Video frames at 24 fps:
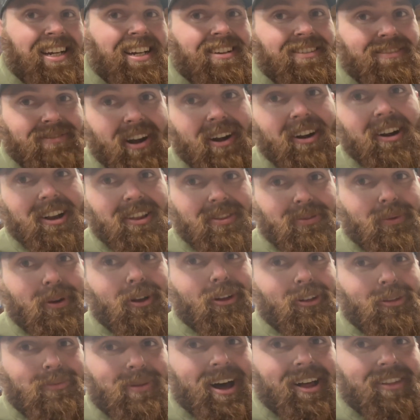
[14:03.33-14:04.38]
very
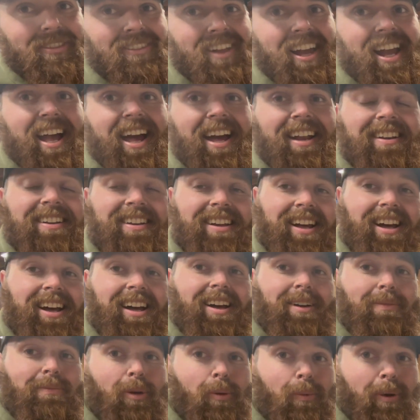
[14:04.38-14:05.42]
thrilled about that.
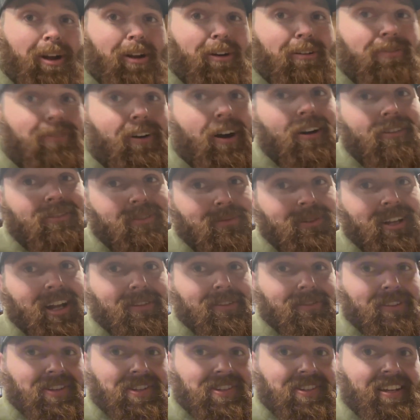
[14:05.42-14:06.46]
But we are far from done
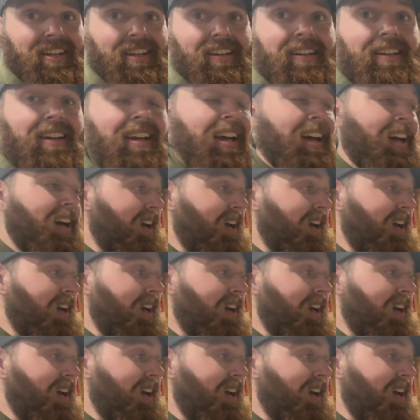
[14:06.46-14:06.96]
with this thing.